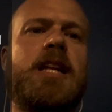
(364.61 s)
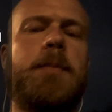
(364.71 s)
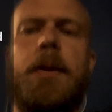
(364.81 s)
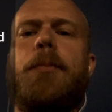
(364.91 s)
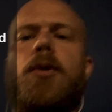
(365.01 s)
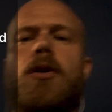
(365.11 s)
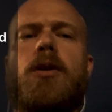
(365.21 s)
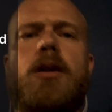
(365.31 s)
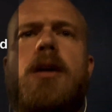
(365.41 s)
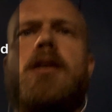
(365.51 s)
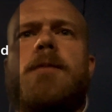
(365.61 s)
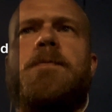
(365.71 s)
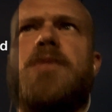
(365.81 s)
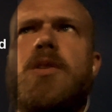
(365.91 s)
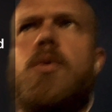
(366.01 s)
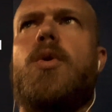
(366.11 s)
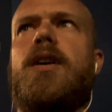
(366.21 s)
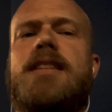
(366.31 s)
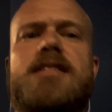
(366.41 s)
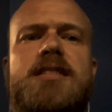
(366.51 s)
people who are
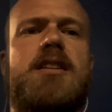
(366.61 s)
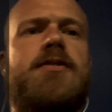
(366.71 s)
in this